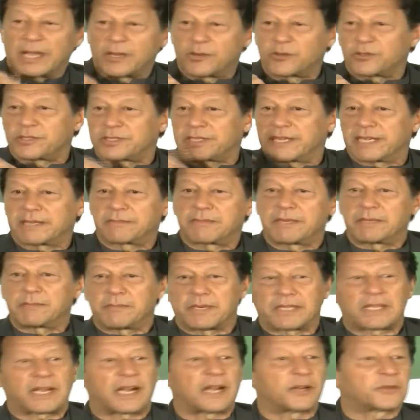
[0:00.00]
I could
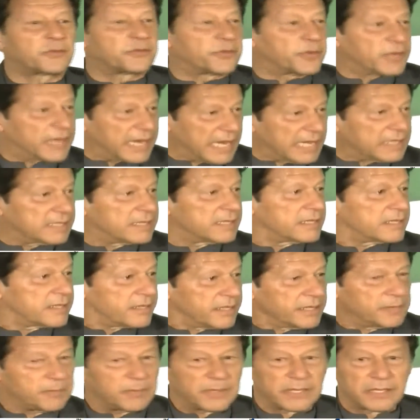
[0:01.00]
take my mother out for
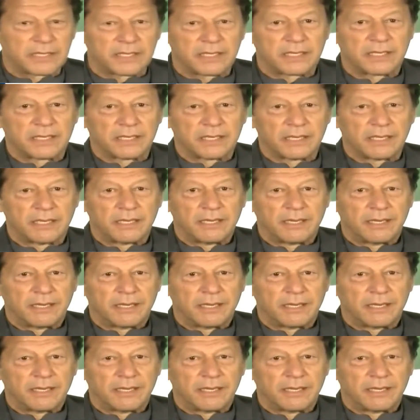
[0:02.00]
cancer treatment.